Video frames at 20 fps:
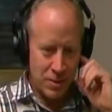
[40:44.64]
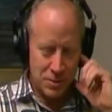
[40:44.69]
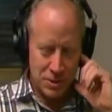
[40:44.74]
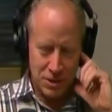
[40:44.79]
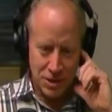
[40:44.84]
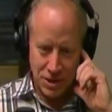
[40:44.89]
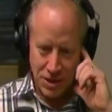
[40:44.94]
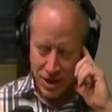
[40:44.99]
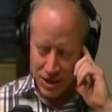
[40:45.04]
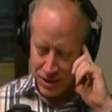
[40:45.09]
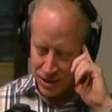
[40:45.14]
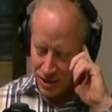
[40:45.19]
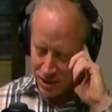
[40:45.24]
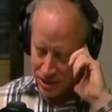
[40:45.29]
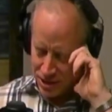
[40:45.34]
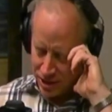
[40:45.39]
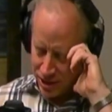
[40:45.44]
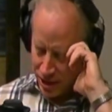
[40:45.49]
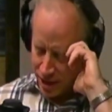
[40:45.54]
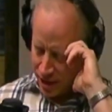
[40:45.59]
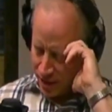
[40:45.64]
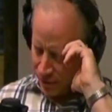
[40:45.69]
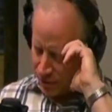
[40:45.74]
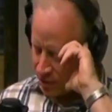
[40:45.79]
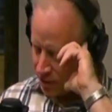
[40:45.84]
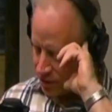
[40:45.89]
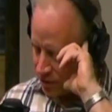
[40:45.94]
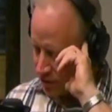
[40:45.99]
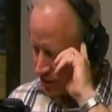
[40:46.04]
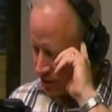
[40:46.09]
the last 16 and a half
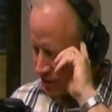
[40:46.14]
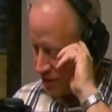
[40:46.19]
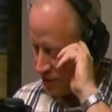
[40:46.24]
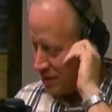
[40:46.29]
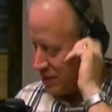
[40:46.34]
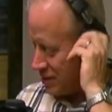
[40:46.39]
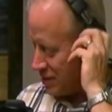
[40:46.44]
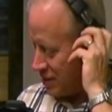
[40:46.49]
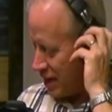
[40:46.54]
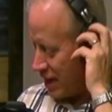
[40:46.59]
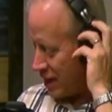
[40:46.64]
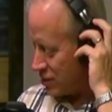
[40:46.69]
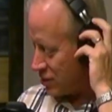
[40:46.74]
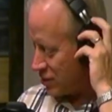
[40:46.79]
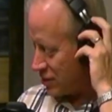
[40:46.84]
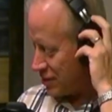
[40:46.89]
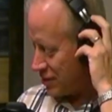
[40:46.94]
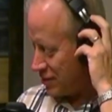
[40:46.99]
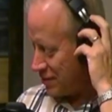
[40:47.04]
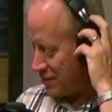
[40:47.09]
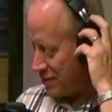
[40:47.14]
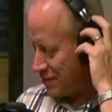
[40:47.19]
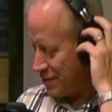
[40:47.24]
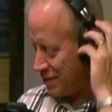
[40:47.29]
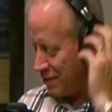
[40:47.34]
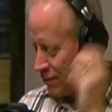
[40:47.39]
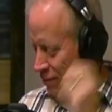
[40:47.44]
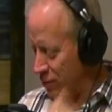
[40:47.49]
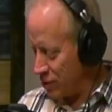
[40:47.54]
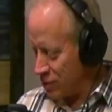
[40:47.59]
years, actually, the
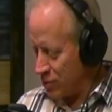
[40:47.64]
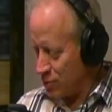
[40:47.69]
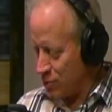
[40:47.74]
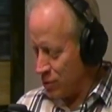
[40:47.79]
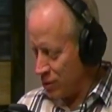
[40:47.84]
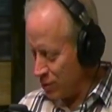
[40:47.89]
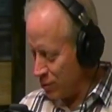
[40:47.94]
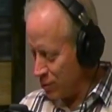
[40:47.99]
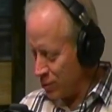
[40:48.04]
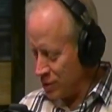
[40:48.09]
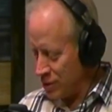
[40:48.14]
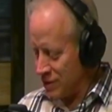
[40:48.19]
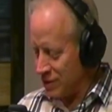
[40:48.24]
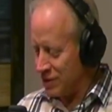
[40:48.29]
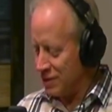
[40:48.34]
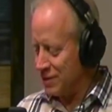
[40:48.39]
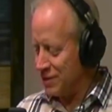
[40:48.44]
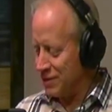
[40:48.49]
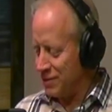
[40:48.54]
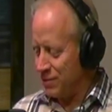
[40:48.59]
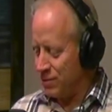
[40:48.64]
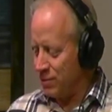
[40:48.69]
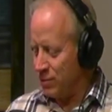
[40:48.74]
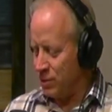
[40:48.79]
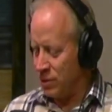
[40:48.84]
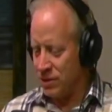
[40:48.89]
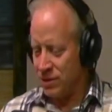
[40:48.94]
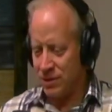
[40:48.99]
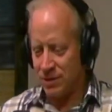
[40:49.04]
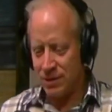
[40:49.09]
first one was
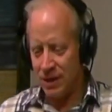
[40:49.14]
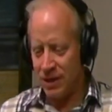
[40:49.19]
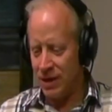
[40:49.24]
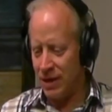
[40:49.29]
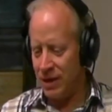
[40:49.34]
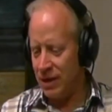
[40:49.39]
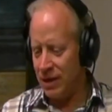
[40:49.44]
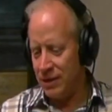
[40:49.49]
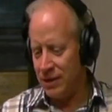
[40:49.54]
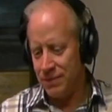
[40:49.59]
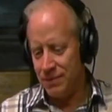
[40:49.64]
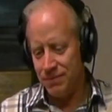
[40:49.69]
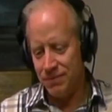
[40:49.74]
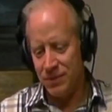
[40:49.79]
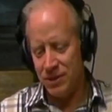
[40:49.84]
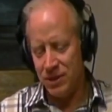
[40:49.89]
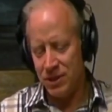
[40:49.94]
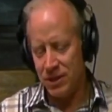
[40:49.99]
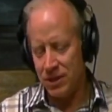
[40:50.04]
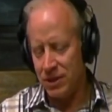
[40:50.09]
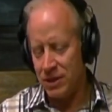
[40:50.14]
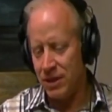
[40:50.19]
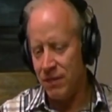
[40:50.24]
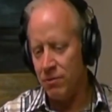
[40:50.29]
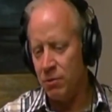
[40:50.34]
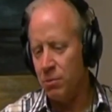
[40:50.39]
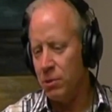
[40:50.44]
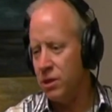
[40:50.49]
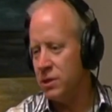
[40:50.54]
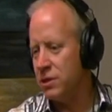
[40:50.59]
6-7
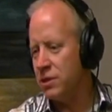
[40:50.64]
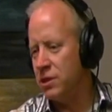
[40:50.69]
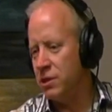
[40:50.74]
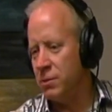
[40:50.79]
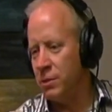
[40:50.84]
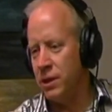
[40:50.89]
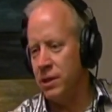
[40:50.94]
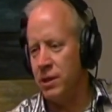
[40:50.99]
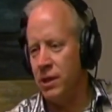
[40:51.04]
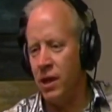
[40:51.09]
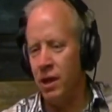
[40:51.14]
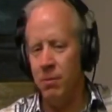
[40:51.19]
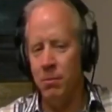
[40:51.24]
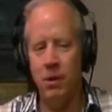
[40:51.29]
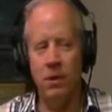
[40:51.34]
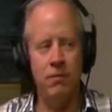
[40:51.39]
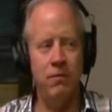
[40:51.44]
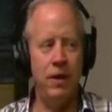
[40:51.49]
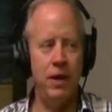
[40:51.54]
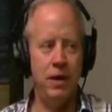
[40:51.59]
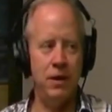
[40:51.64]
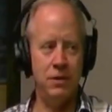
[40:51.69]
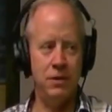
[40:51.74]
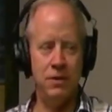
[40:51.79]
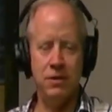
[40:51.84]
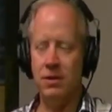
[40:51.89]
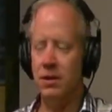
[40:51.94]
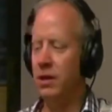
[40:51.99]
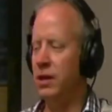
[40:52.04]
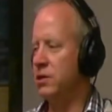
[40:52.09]
months into my time. I've had
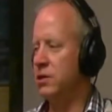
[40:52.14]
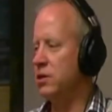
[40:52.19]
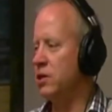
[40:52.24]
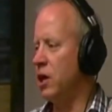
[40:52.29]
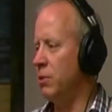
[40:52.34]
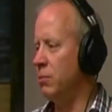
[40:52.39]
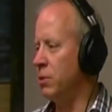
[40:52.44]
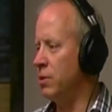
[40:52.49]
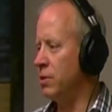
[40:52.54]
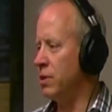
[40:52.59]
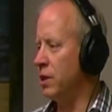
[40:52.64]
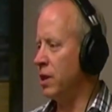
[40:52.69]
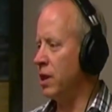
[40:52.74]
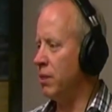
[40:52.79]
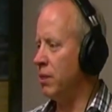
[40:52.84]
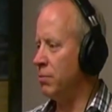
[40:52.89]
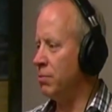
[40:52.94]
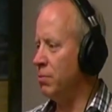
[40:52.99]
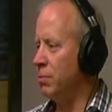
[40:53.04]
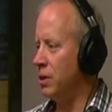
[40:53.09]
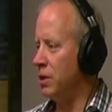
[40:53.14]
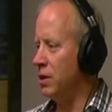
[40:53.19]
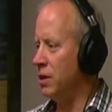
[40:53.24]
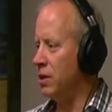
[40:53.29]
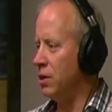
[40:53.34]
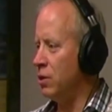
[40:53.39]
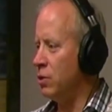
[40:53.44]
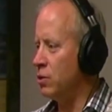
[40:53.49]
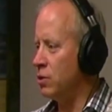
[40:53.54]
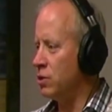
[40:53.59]
an assignment that kept me in a
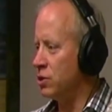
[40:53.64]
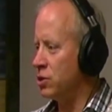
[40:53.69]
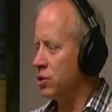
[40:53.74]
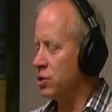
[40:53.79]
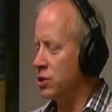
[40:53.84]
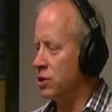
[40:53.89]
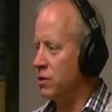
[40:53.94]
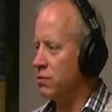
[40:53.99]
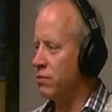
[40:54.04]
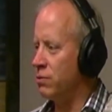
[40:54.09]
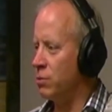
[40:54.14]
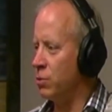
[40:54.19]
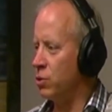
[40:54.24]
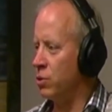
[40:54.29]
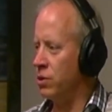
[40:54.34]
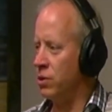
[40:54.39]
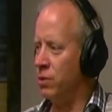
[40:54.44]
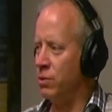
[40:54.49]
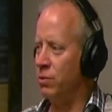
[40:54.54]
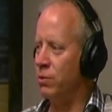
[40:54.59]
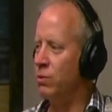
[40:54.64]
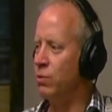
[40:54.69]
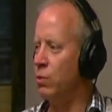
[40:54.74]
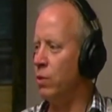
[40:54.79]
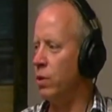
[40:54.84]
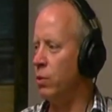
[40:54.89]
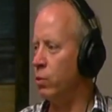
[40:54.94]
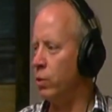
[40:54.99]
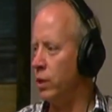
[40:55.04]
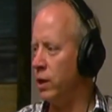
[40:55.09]
local church for more than
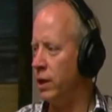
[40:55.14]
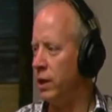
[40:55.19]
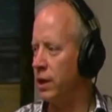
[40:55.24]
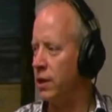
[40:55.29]
1 week,